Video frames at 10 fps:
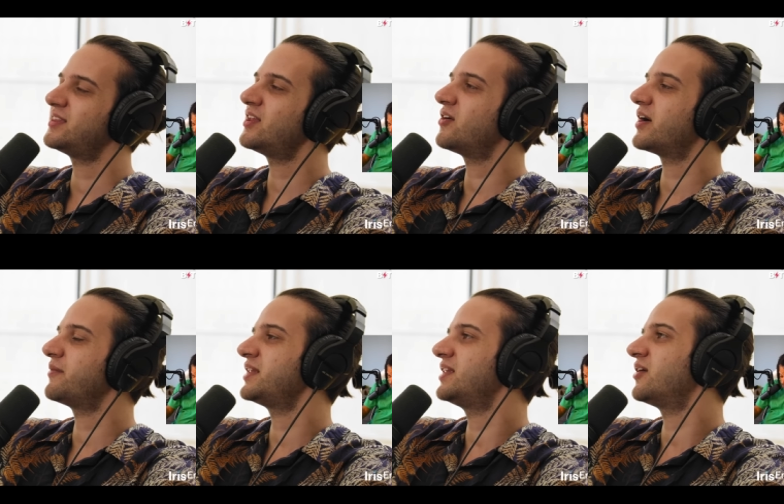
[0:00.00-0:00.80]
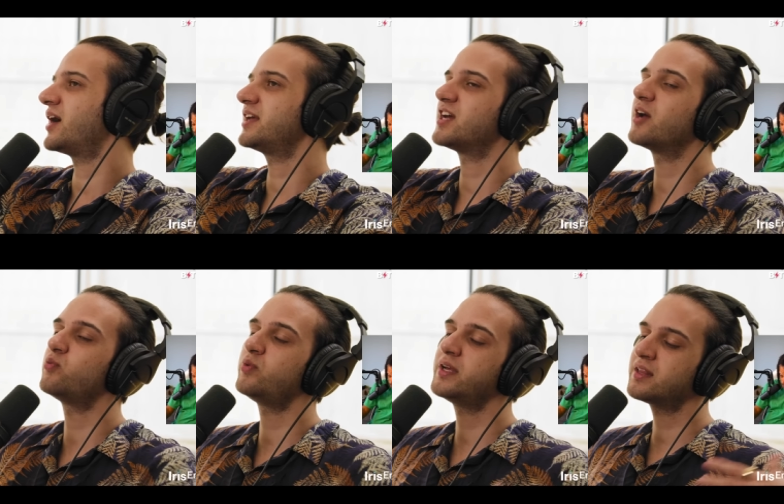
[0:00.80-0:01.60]
No, I mean, no, I
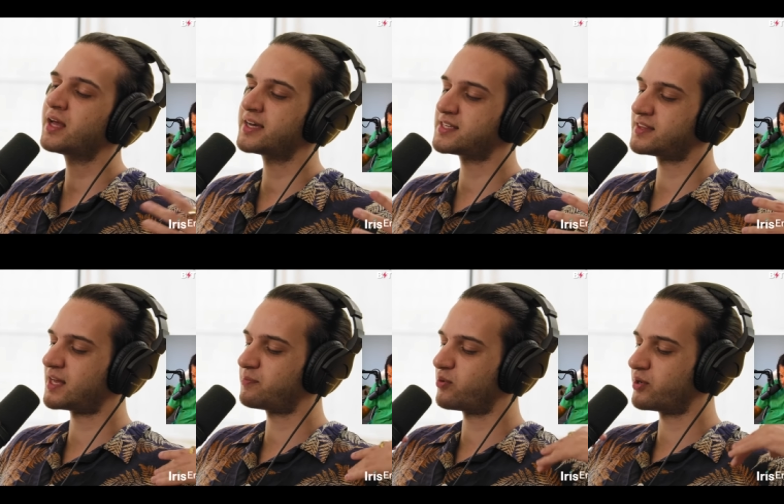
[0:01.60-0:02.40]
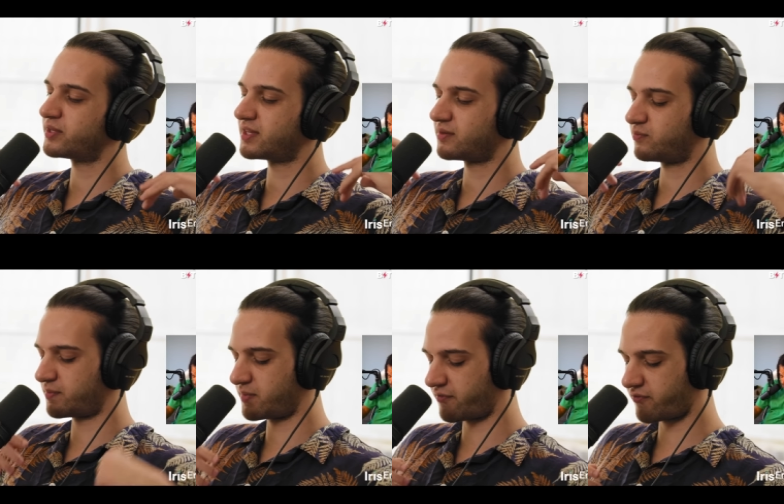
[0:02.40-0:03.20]
realized at that point that
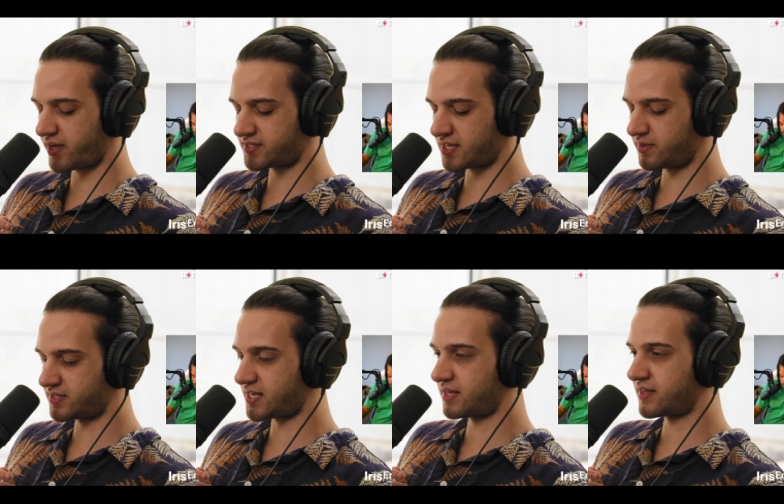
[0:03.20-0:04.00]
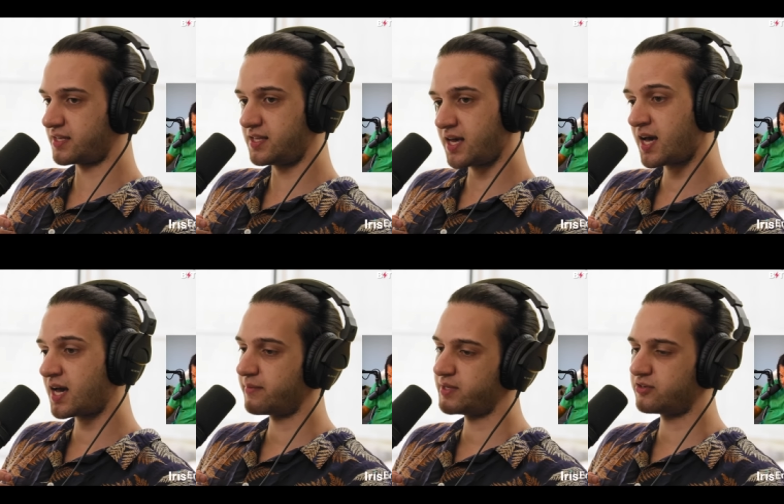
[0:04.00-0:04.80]
what my friends had been saying, that,
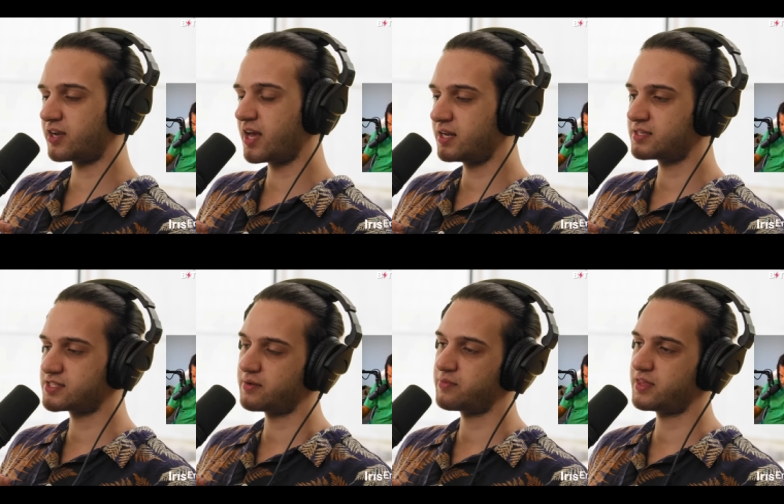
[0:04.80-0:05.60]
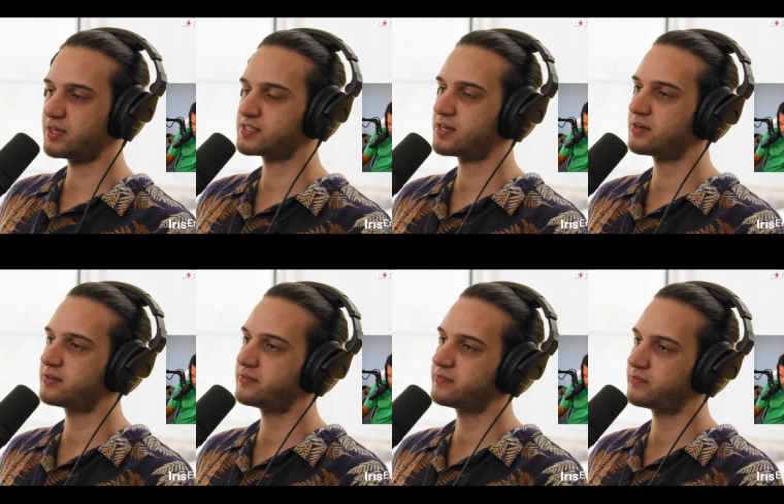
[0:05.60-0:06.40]
yeah, I mean, you're getting some things out
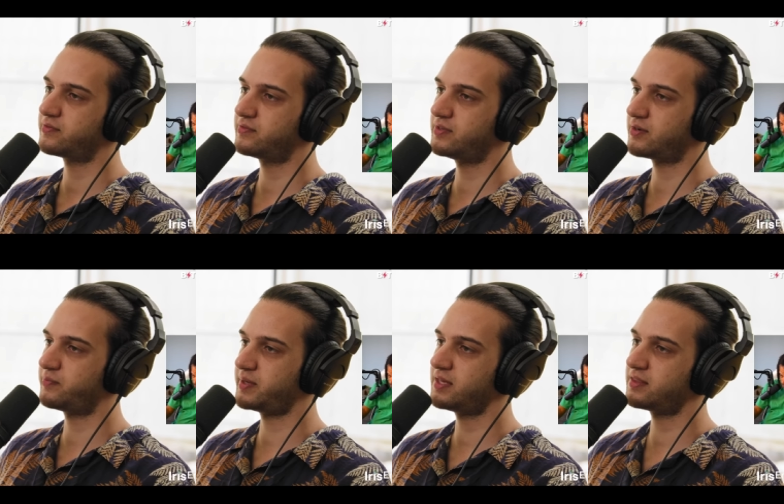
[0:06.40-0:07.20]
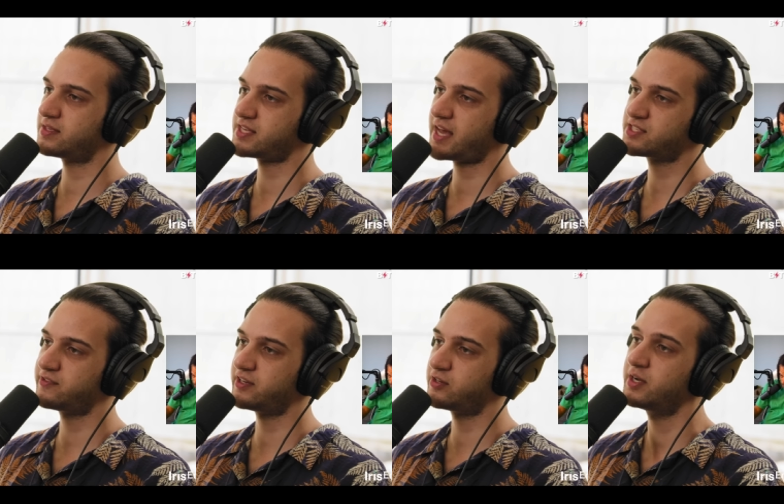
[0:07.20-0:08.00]
of, you know, being this hex
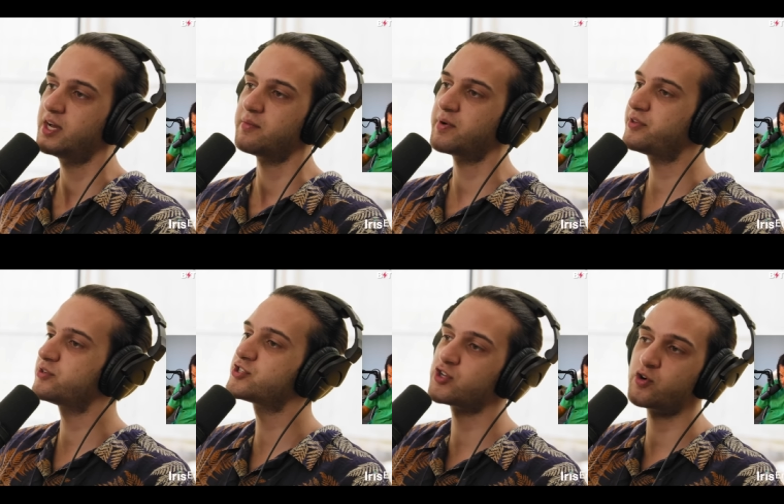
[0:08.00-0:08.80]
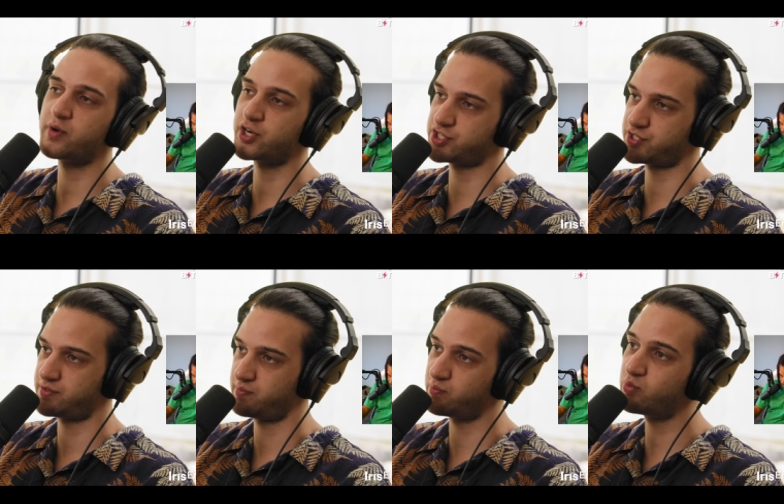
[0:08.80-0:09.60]
figure, but there's so much
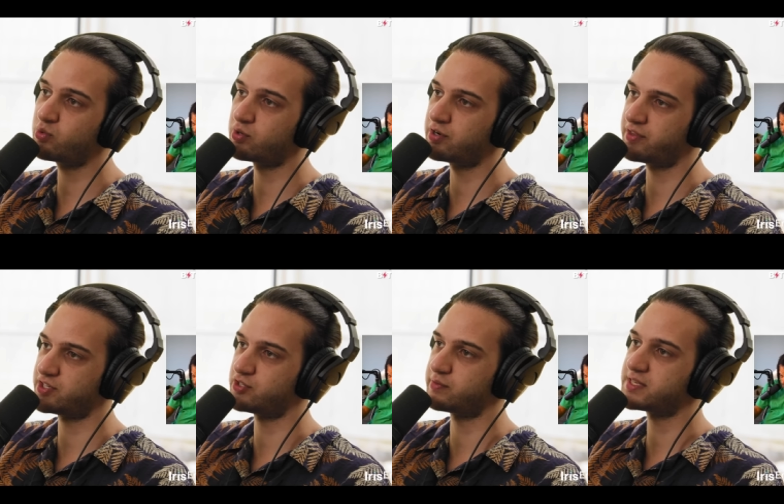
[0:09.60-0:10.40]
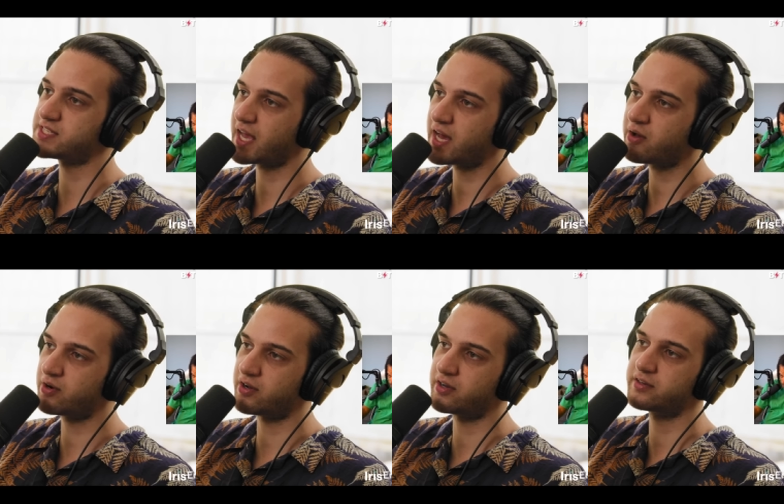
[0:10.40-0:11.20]
more that you're missing
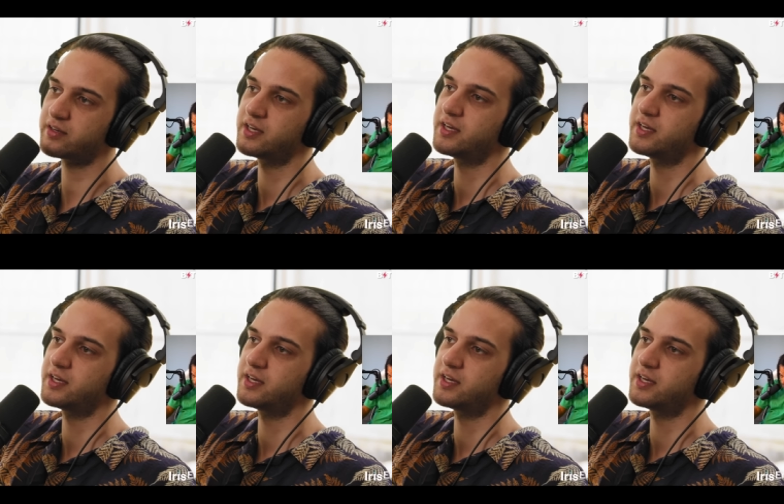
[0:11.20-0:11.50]
out on.